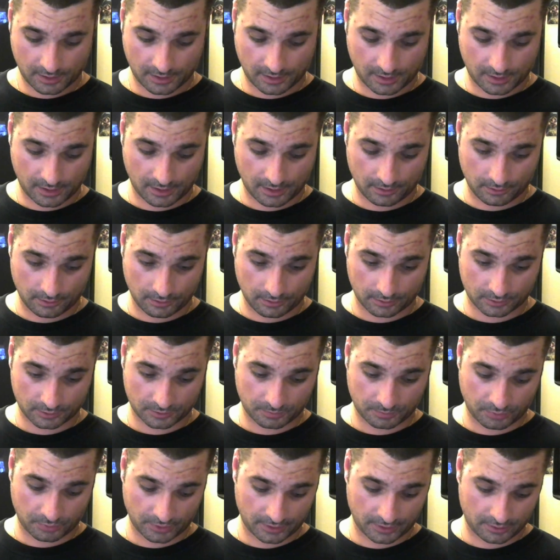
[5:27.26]
It looks
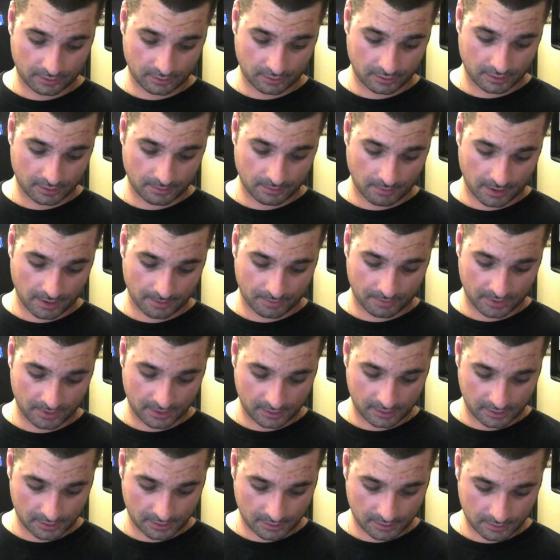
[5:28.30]
pretty good in my
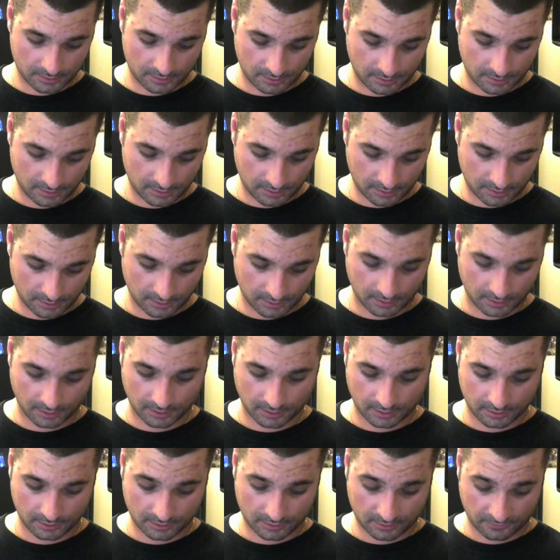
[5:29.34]
opinion.
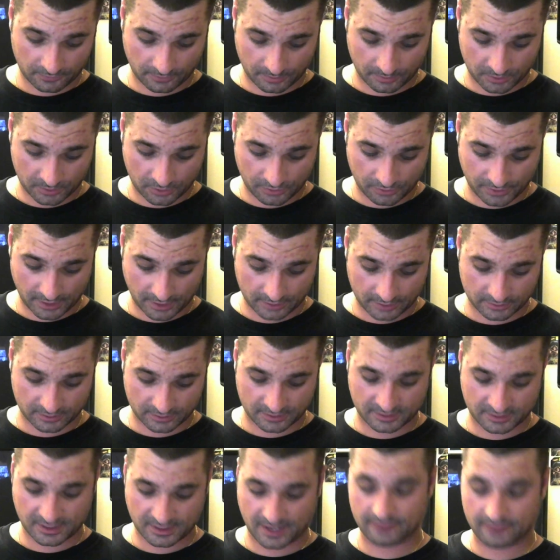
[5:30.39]
It's from
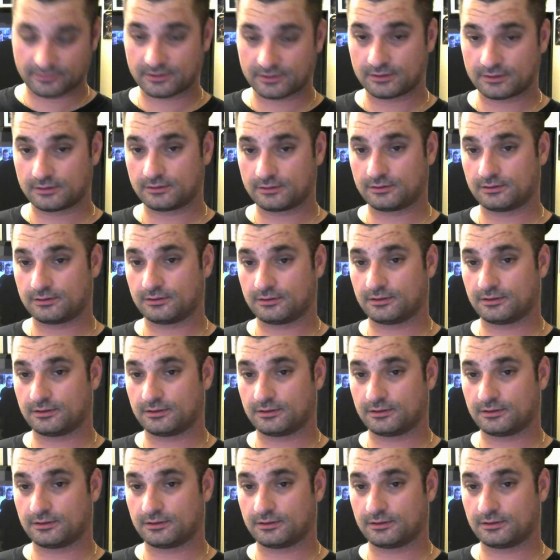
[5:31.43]
2007.